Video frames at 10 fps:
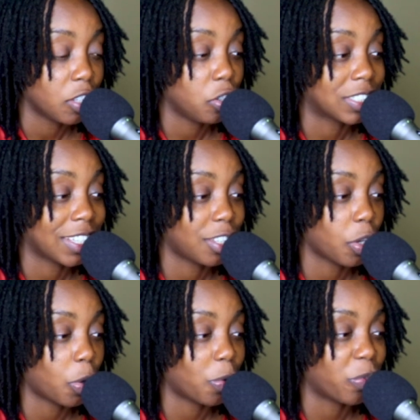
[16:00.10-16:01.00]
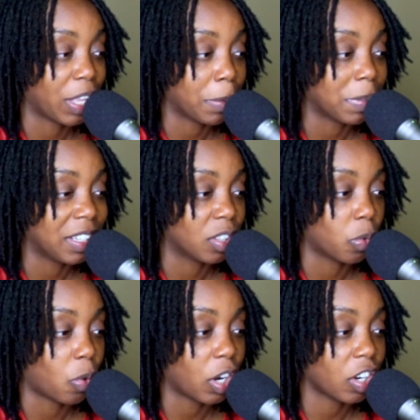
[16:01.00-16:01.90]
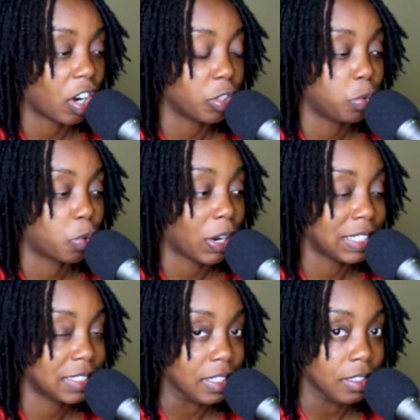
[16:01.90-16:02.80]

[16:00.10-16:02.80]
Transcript: take your whole family in the water? Are you crazy?